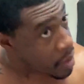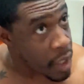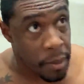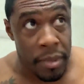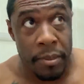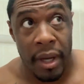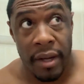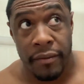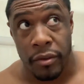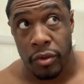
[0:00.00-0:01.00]
And be
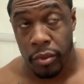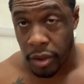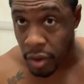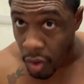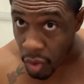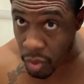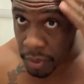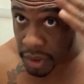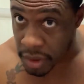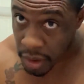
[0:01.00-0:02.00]
mindful, you want to comb
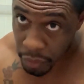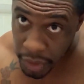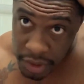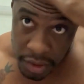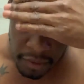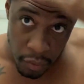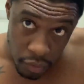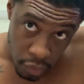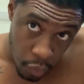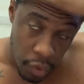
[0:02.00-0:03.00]
in the direction of
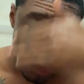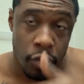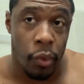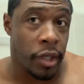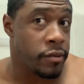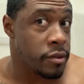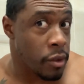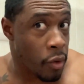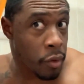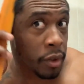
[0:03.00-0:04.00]
which the waves are
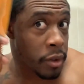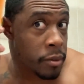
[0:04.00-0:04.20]
going.